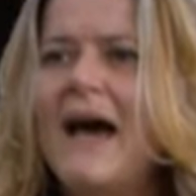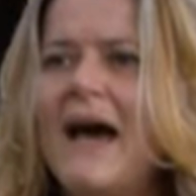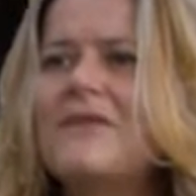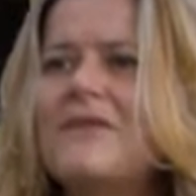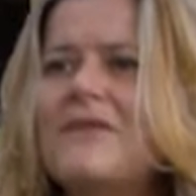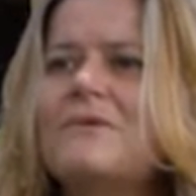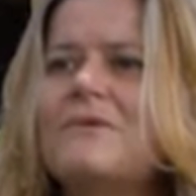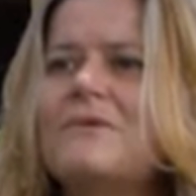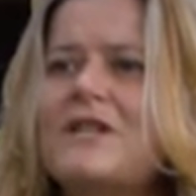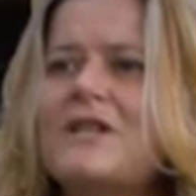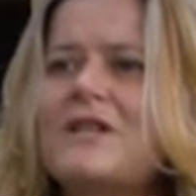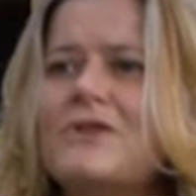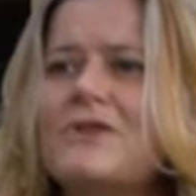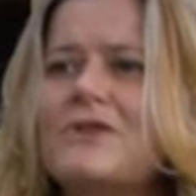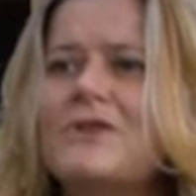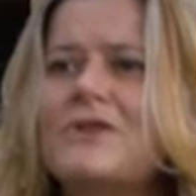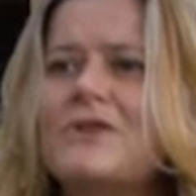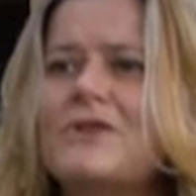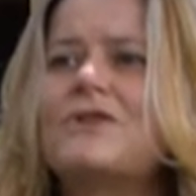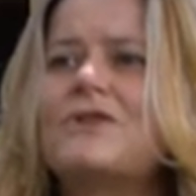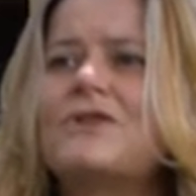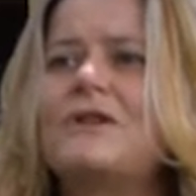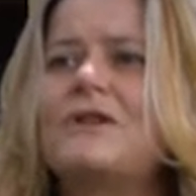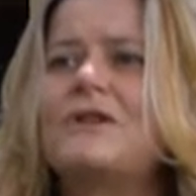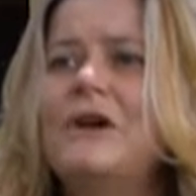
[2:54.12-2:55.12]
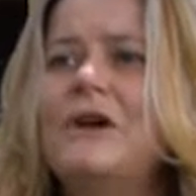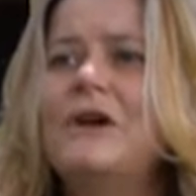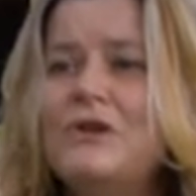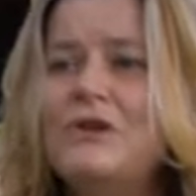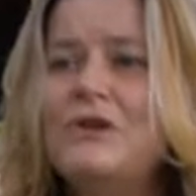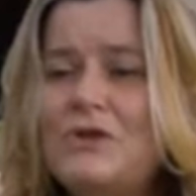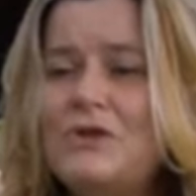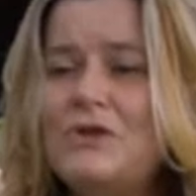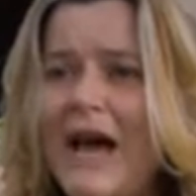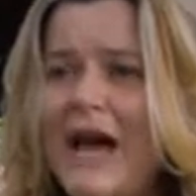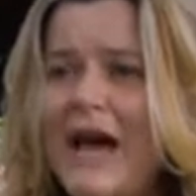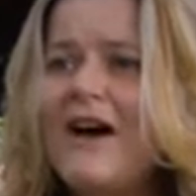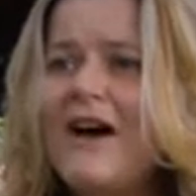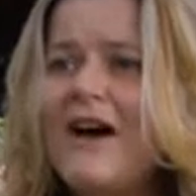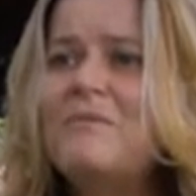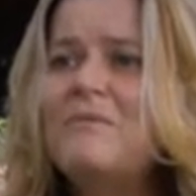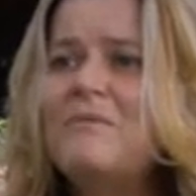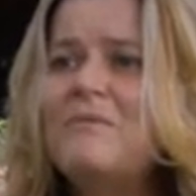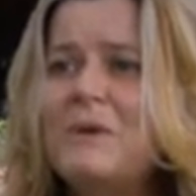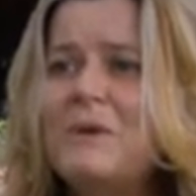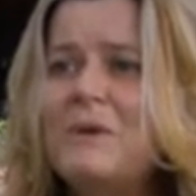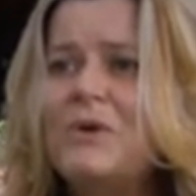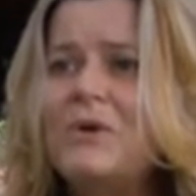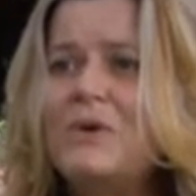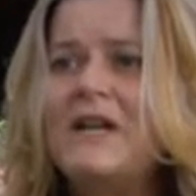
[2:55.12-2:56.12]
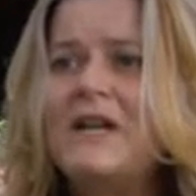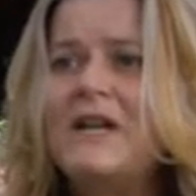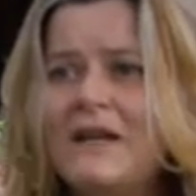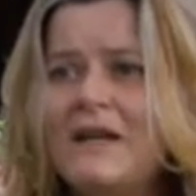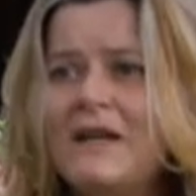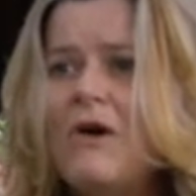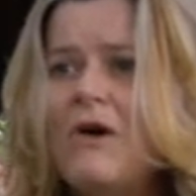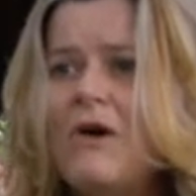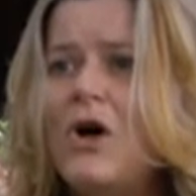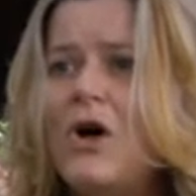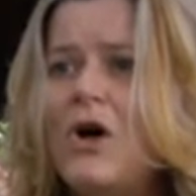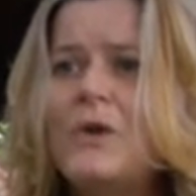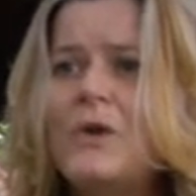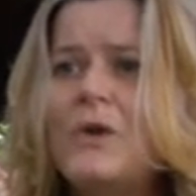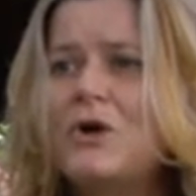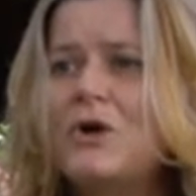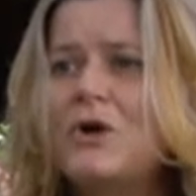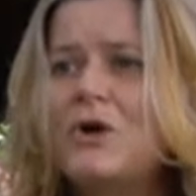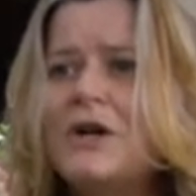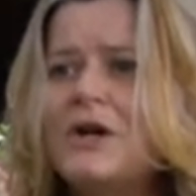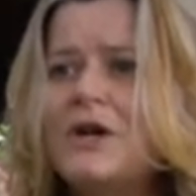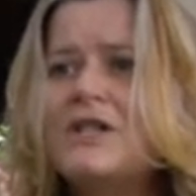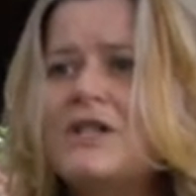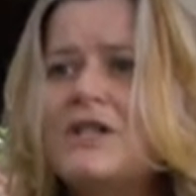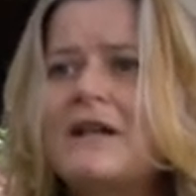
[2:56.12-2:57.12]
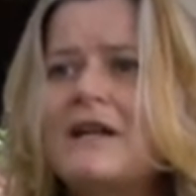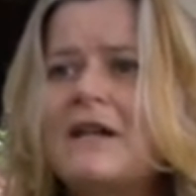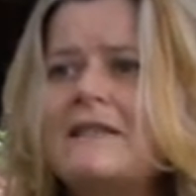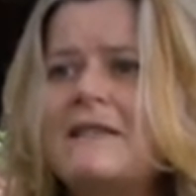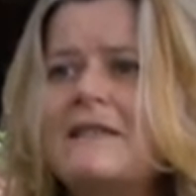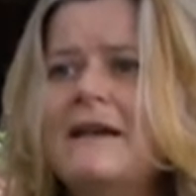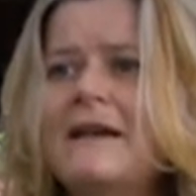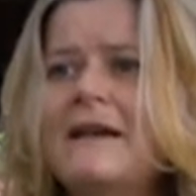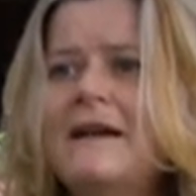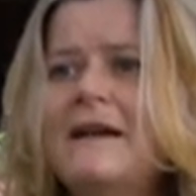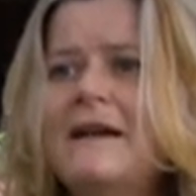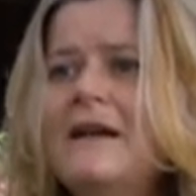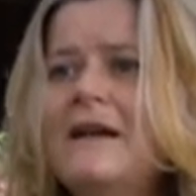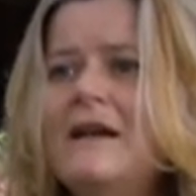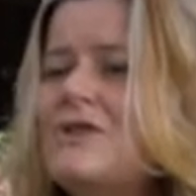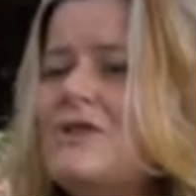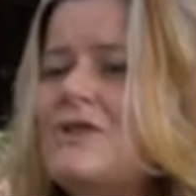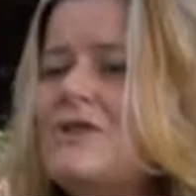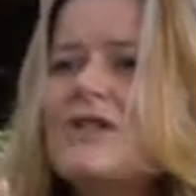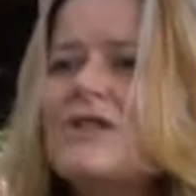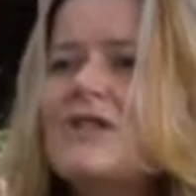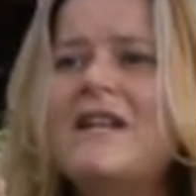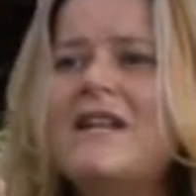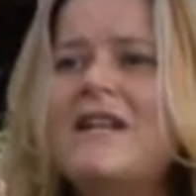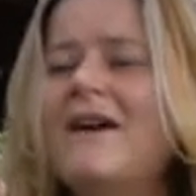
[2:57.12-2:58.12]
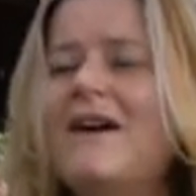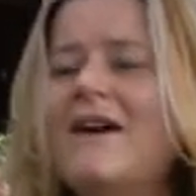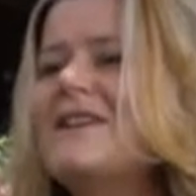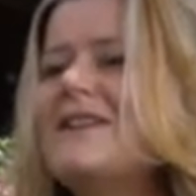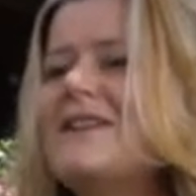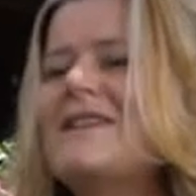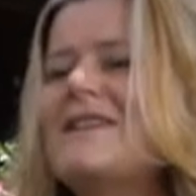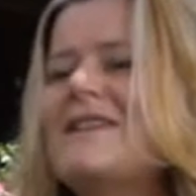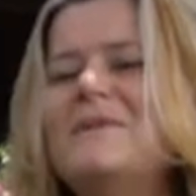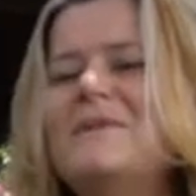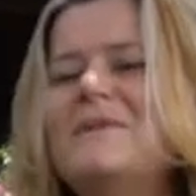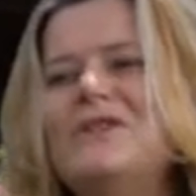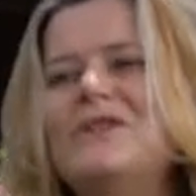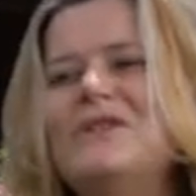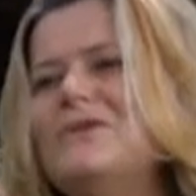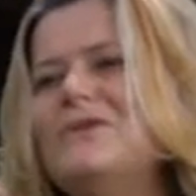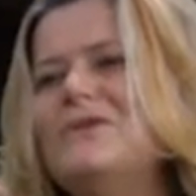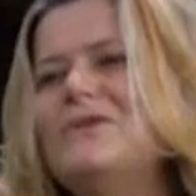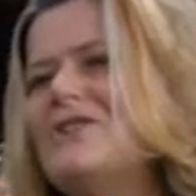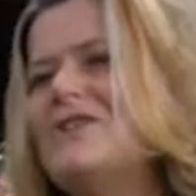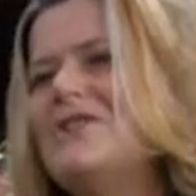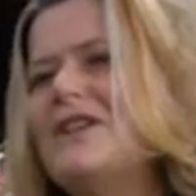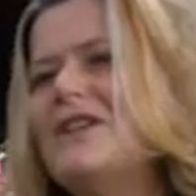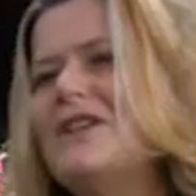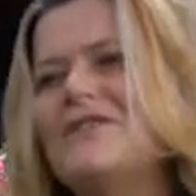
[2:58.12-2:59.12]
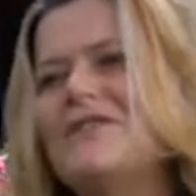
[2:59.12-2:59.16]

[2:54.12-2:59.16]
the resources to have people in all the projects. Just having somebody do a gender